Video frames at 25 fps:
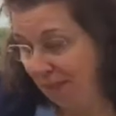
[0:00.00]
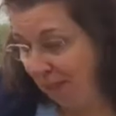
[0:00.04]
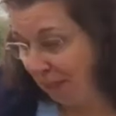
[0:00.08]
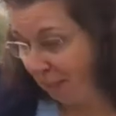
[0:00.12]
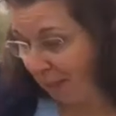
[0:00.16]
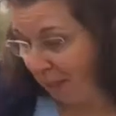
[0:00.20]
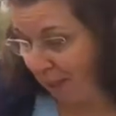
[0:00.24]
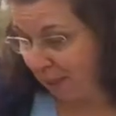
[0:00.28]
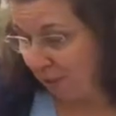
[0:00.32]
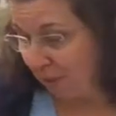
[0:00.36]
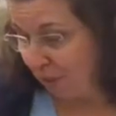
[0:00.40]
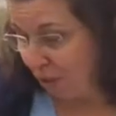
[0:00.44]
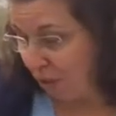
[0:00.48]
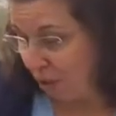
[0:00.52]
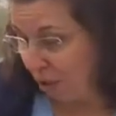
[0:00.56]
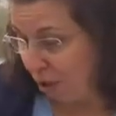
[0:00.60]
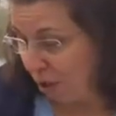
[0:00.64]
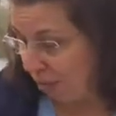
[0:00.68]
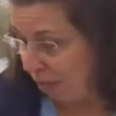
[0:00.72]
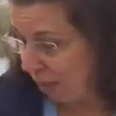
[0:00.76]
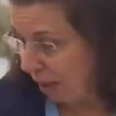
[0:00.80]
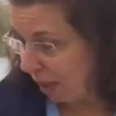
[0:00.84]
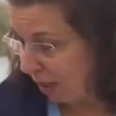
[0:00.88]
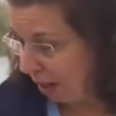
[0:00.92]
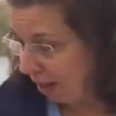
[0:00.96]
spent a few
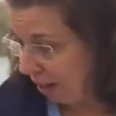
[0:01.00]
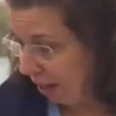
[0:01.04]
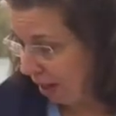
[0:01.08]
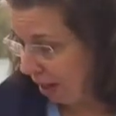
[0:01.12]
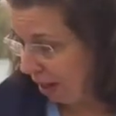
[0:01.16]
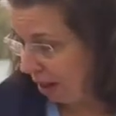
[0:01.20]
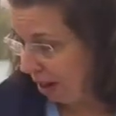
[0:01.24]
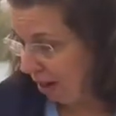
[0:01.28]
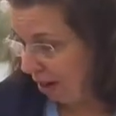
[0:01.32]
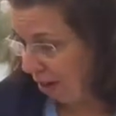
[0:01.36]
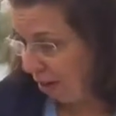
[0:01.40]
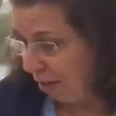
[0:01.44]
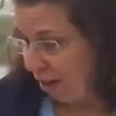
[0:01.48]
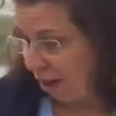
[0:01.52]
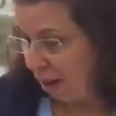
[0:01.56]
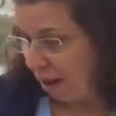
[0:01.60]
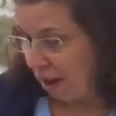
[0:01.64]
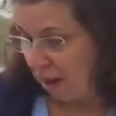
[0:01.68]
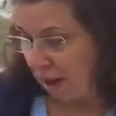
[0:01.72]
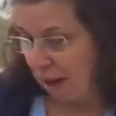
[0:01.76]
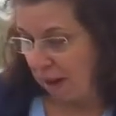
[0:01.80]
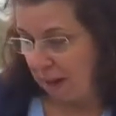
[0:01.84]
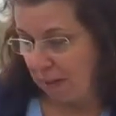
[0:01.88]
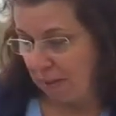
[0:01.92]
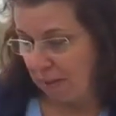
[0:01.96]
hundred bucks there.
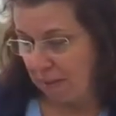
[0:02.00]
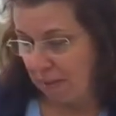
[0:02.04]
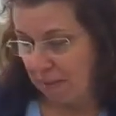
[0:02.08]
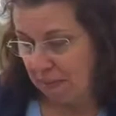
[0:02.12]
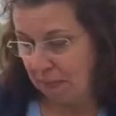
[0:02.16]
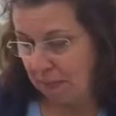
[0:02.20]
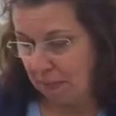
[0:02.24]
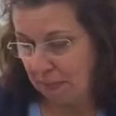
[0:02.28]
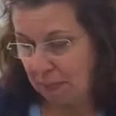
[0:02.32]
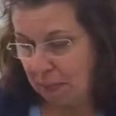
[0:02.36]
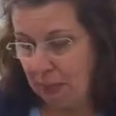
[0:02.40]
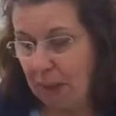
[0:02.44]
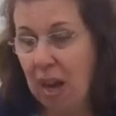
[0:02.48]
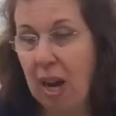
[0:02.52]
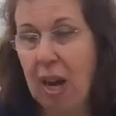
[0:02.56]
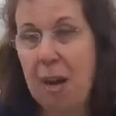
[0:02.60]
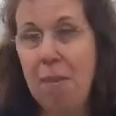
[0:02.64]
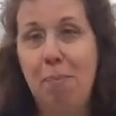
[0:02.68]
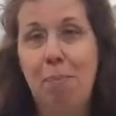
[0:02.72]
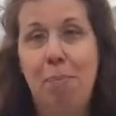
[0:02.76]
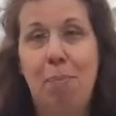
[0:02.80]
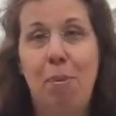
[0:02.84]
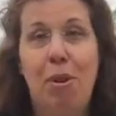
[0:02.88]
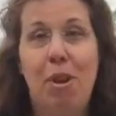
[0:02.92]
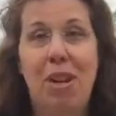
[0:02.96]
Um, I
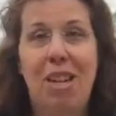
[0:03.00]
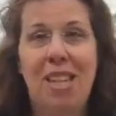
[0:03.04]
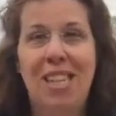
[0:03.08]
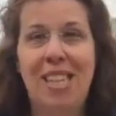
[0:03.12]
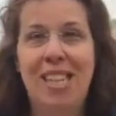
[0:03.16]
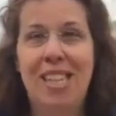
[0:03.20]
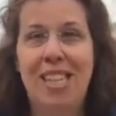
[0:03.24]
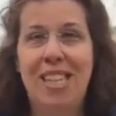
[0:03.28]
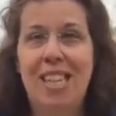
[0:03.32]
bought